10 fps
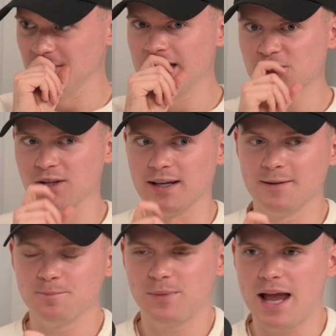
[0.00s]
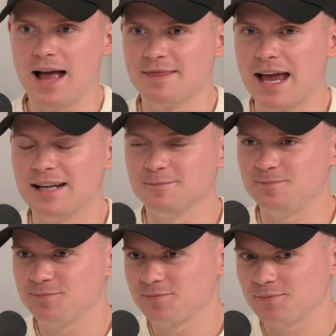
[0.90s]
Literally, and then
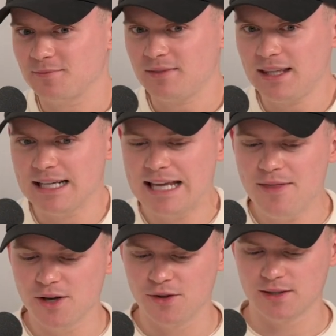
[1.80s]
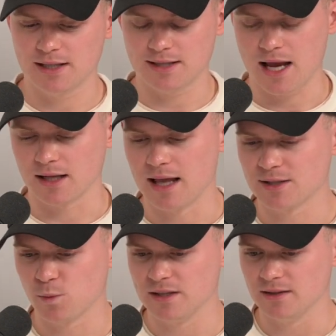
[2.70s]
get there. There's this like
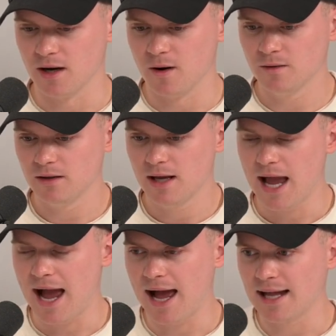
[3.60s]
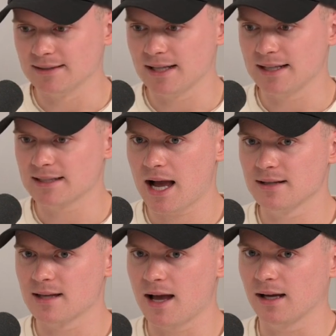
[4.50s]
glass window, and this
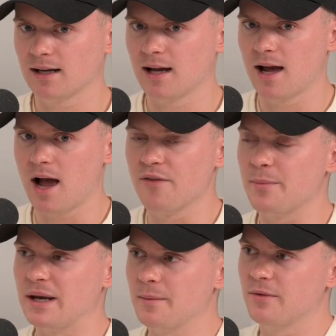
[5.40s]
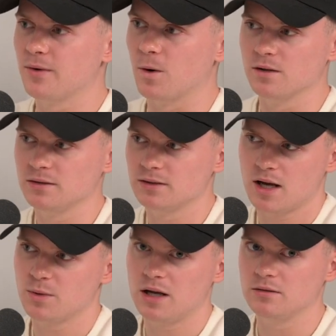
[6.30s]
guy's like, have you been here before?
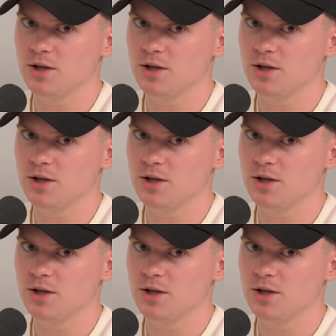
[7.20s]
I'm like,